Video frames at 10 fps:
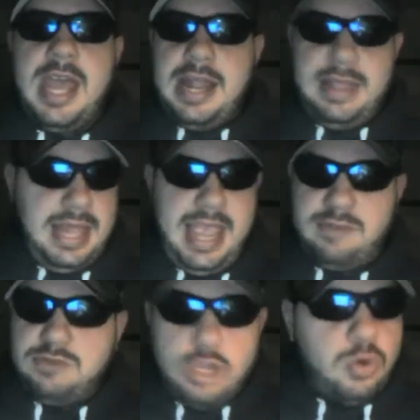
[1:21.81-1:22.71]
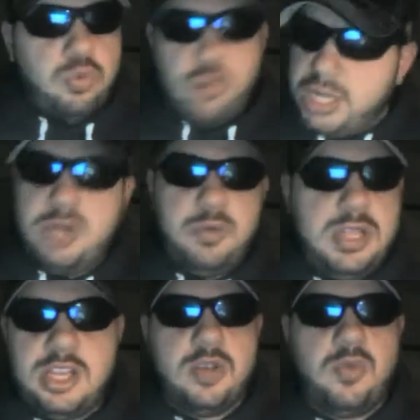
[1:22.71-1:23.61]
Then they had two really, really
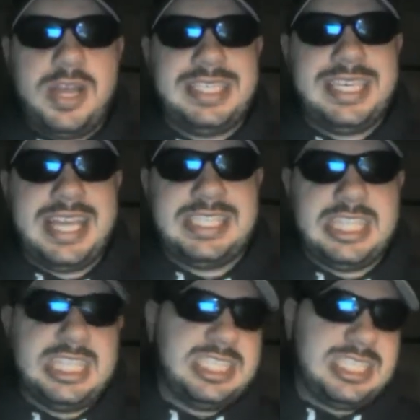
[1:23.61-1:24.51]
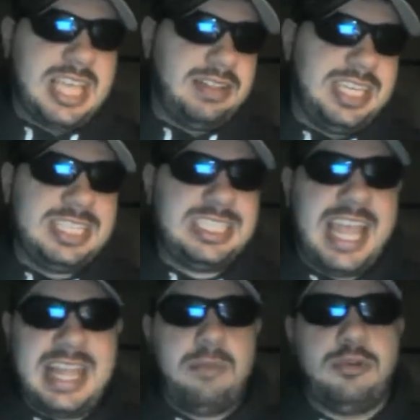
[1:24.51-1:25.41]
good wins against the Celtics,
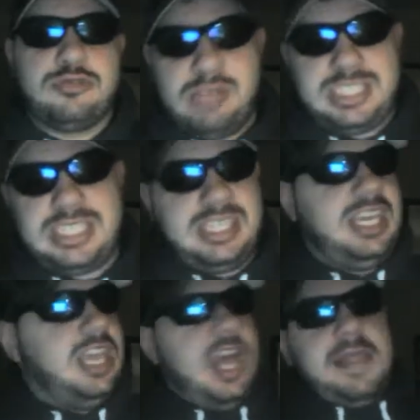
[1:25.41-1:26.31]
and then most recently,